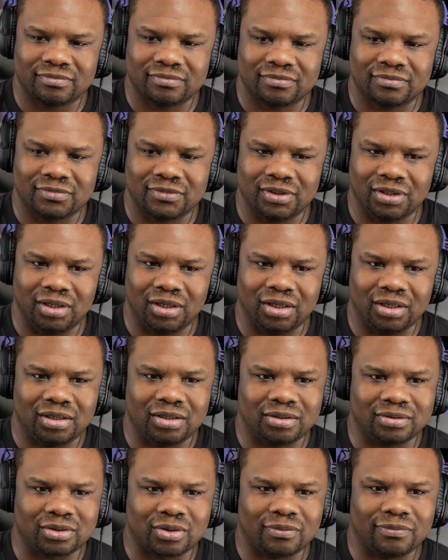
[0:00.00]
You can
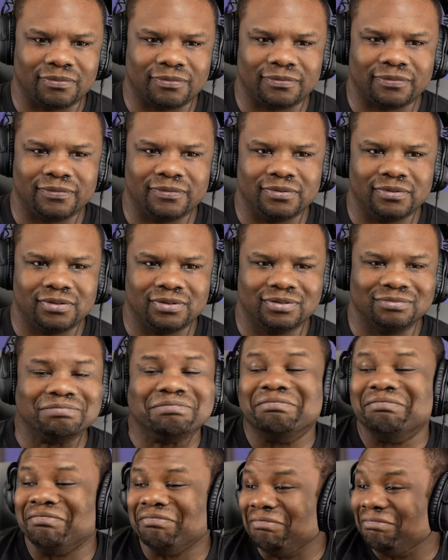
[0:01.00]
eat shit for
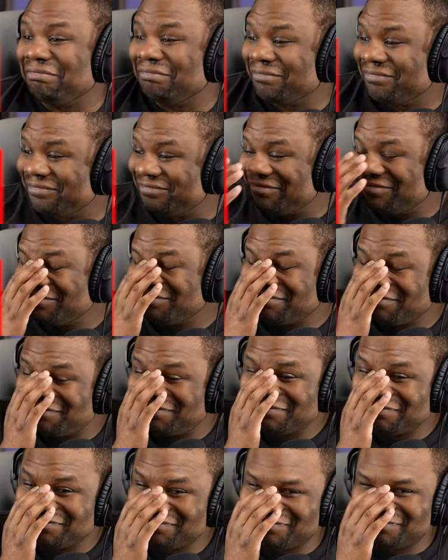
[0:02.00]
all I care,
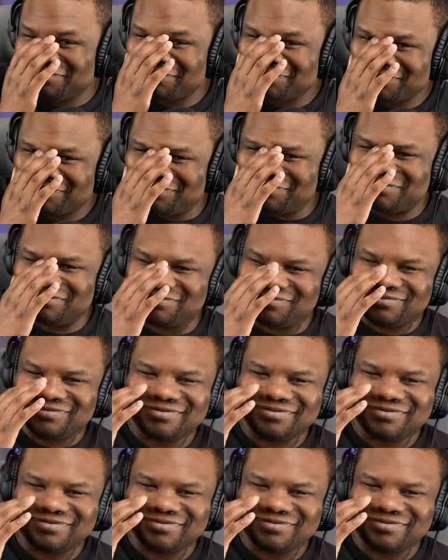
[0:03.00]
Miss Sandstone.